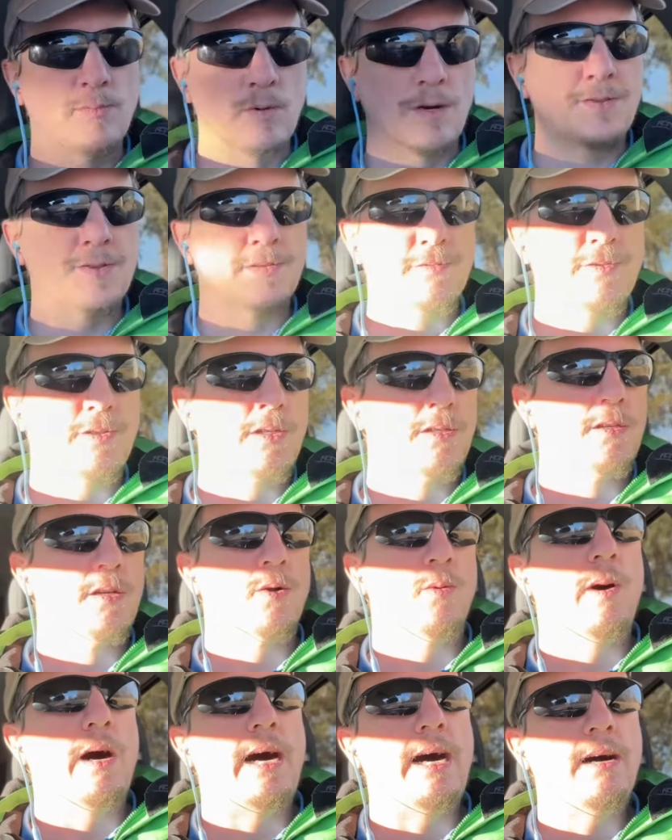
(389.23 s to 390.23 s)
with her for a
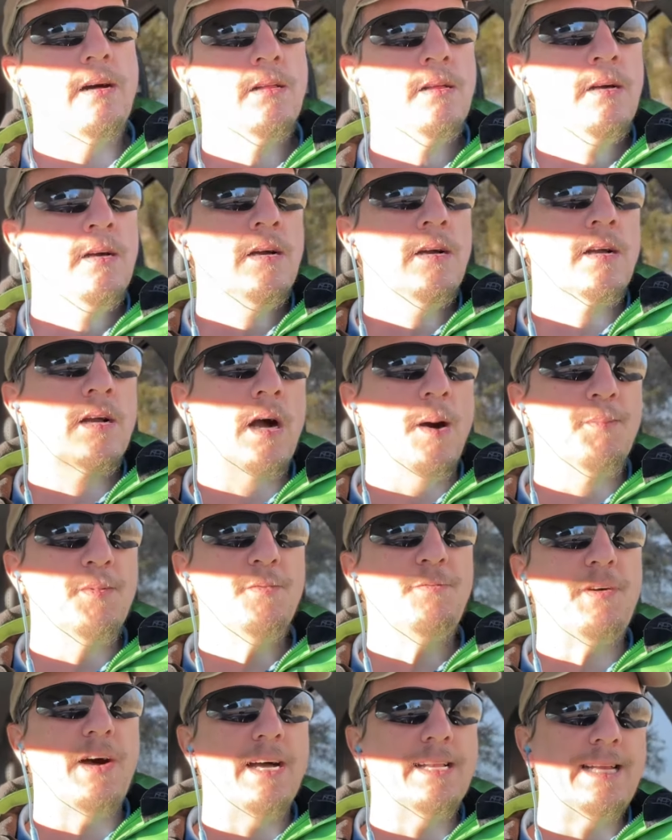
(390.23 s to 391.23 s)
little while, come to
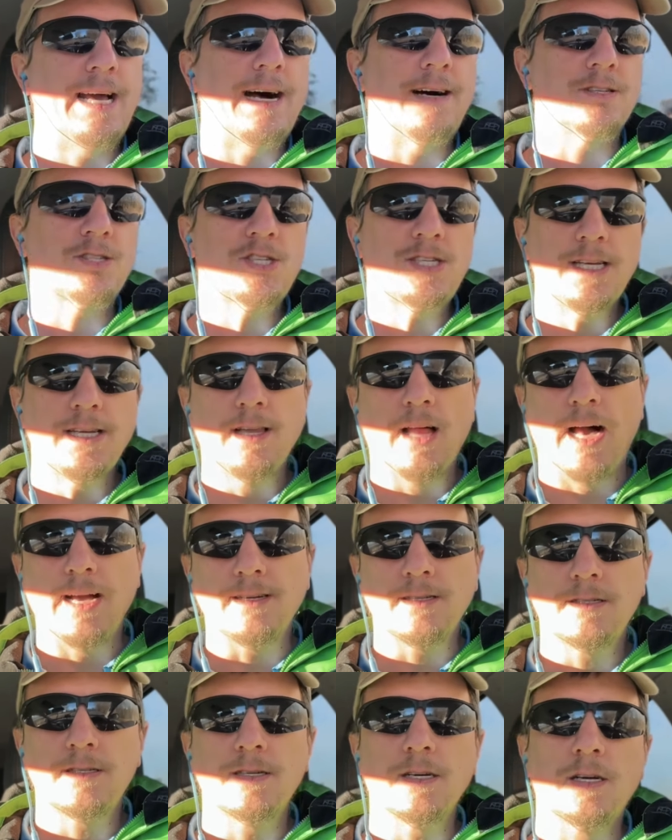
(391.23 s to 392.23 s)
find out she
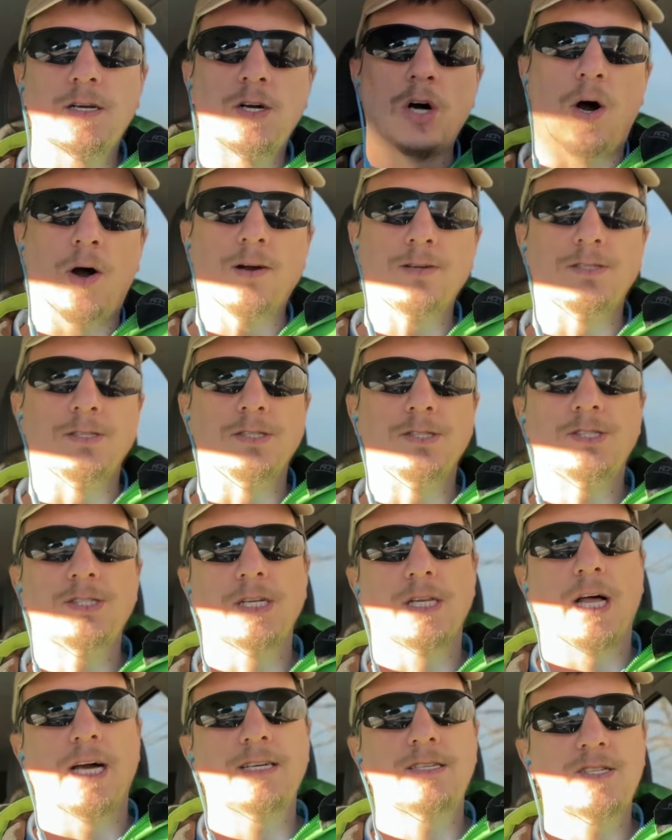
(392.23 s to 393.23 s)
likes to garden. She
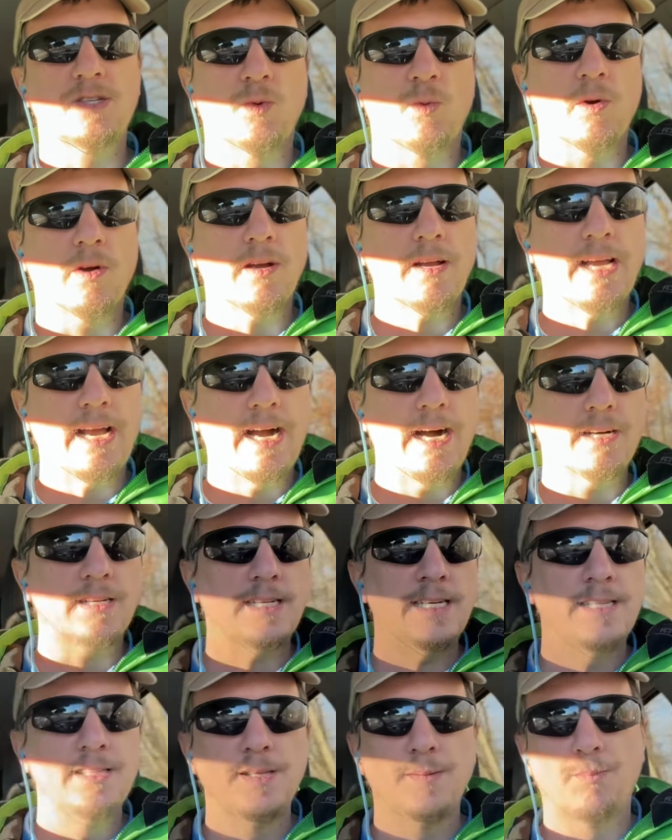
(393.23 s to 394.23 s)
likes to work out
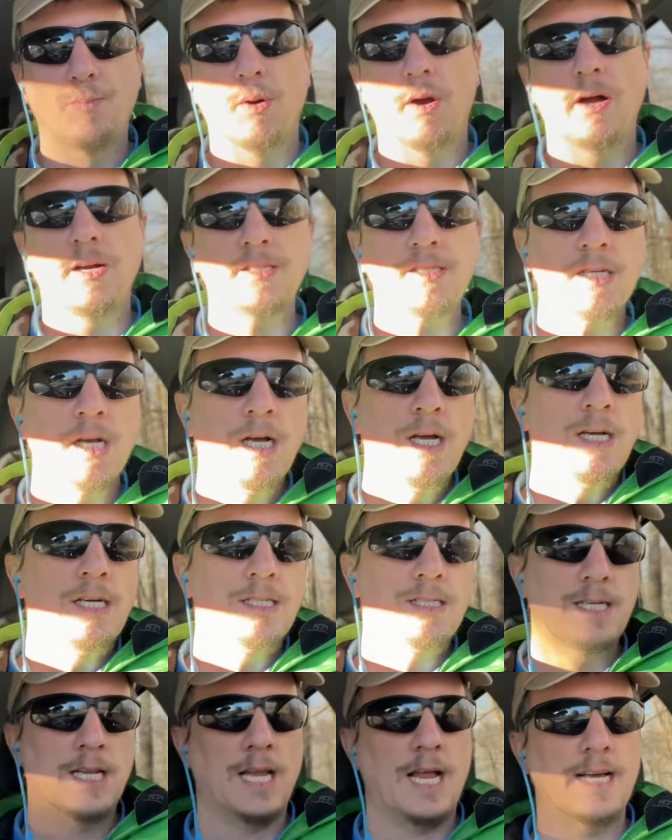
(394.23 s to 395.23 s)
in the brush.
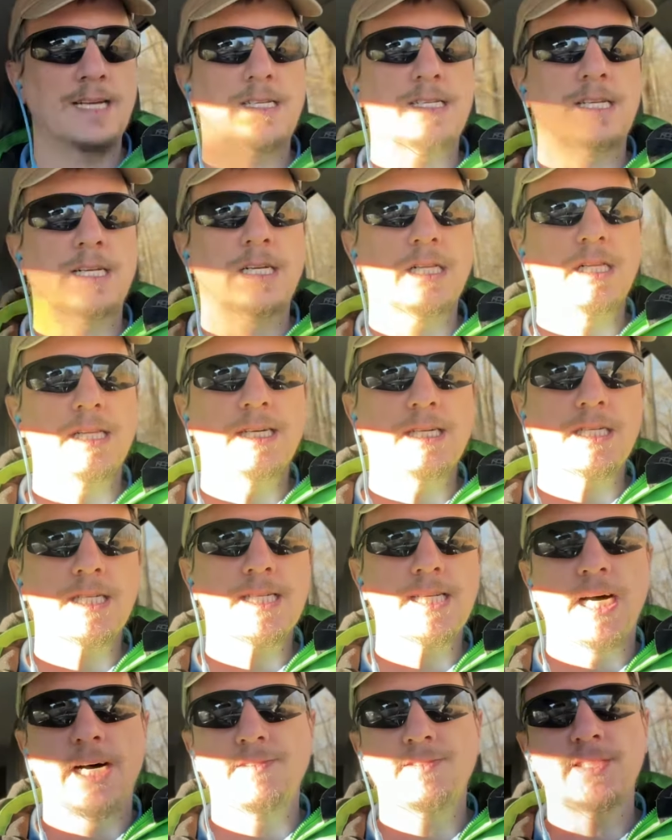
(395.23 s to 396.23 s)
She likes to clear
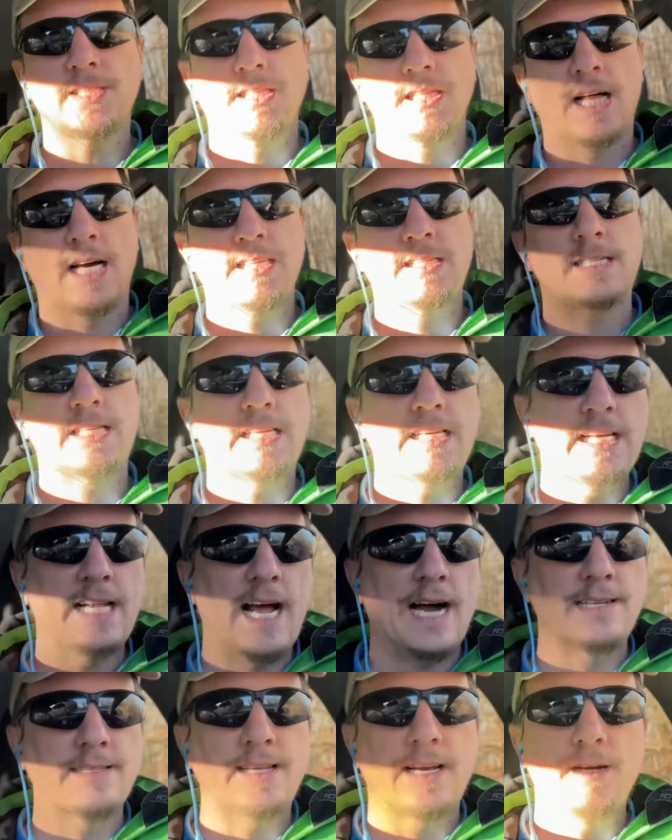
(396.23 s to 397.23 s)
stuff. She likes to get
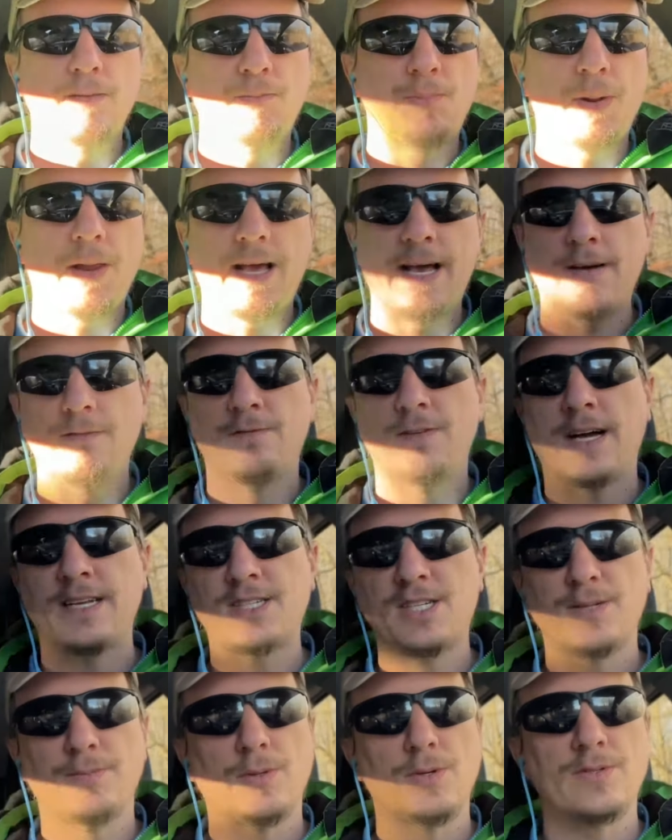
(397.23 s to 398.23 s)
out there and plant
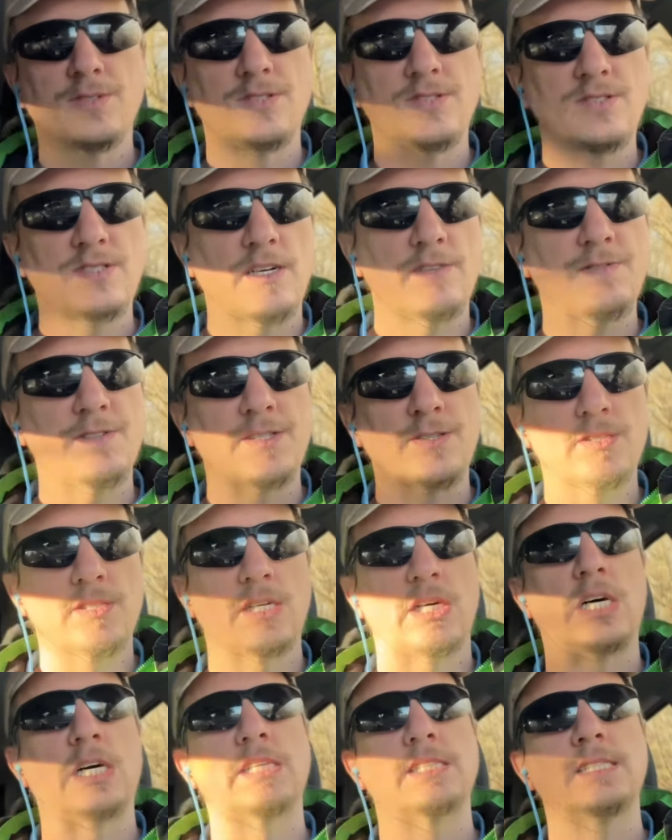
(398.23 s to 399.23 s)
vegetables and stuff in her
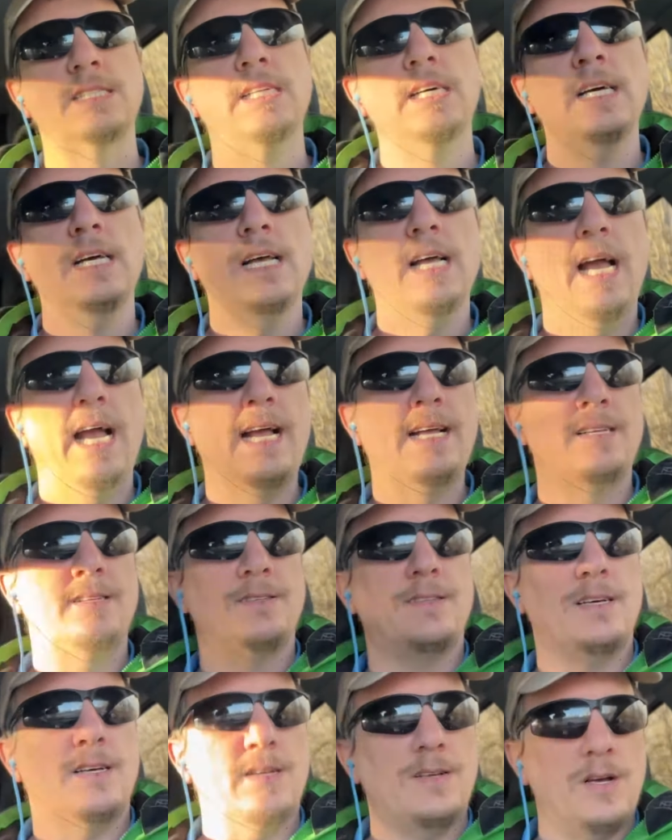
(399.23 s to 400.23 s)
garden.
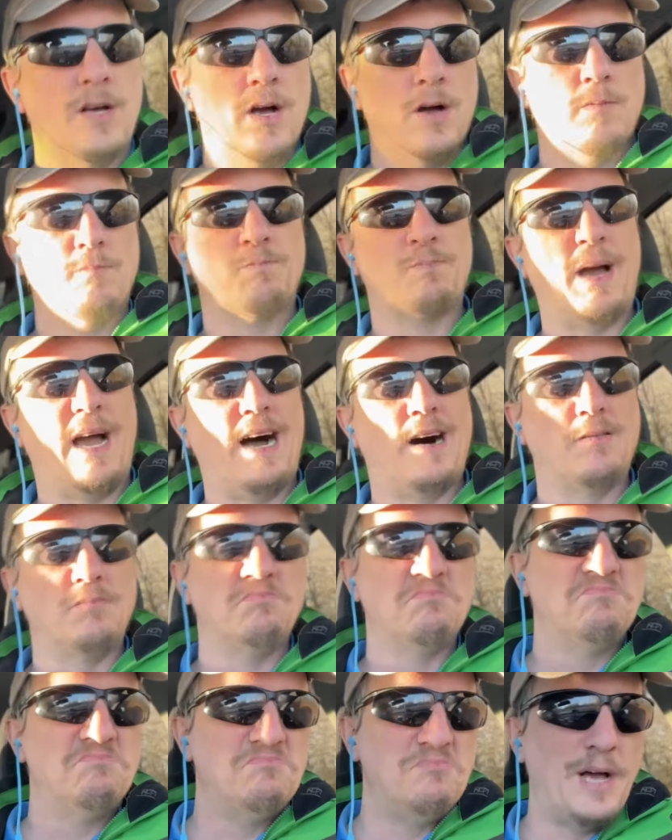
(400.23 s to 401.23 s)
And about
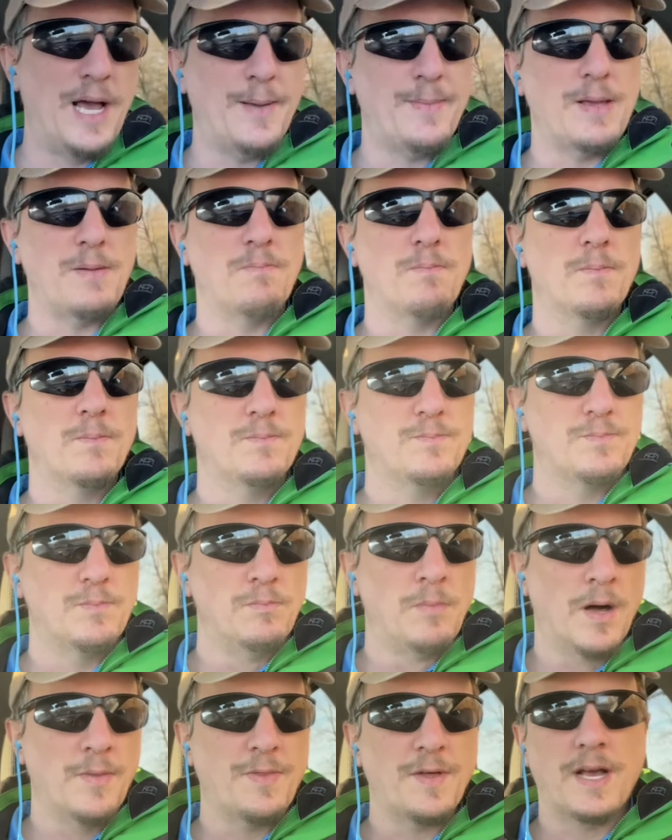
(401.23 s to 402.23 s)
maybe a
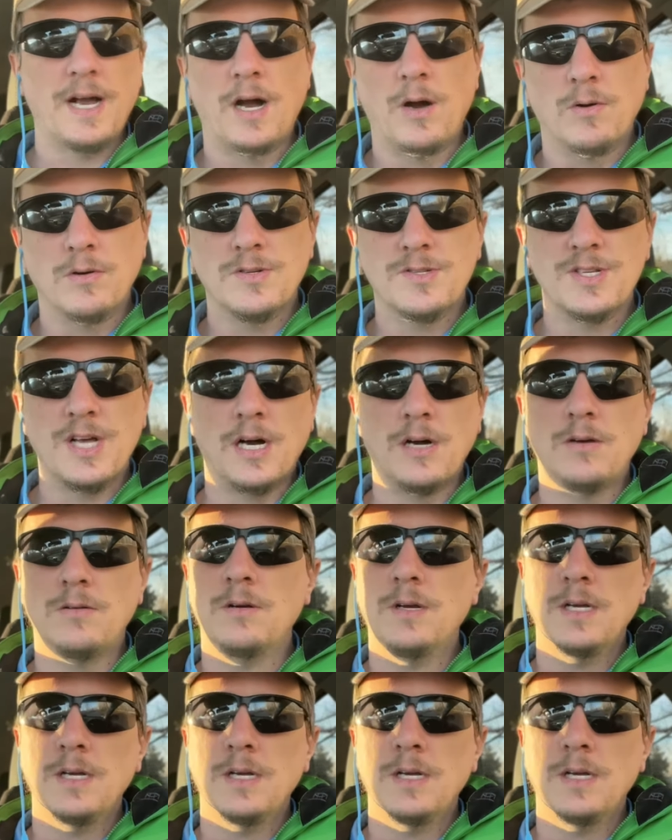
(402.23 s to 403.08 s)
month ago or so,